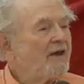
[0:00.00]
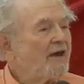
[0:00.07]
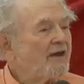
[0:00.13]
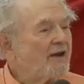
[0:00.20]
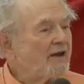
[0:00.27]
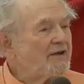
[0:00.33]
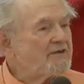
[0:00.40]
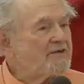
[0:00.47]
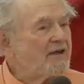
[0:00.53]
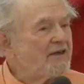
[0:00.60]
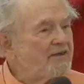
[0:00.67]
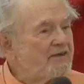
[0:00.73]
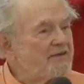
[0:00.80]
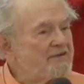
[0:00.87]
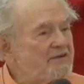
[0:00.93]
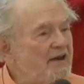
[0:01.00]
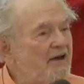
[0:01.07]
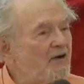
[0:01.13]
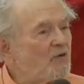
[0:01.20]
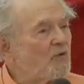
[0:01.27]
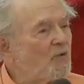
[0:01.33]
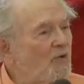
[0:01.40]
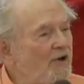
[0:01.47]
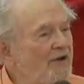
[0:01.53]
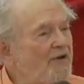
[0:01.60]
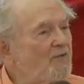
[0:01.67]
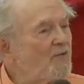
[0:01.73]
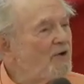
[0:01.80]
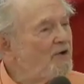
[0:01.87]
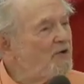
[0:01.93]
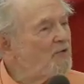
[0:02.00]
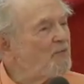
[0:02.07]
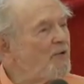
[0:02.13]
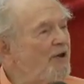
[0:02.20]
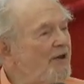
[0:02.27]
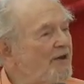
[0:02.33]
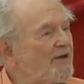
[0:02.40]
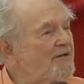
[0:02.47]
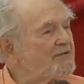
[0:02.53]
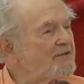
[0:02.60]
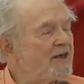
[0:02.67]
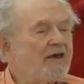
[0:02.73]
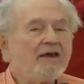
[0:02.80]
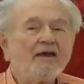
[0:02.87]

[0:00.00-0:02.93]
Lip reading: And I say this now, when, you may ask.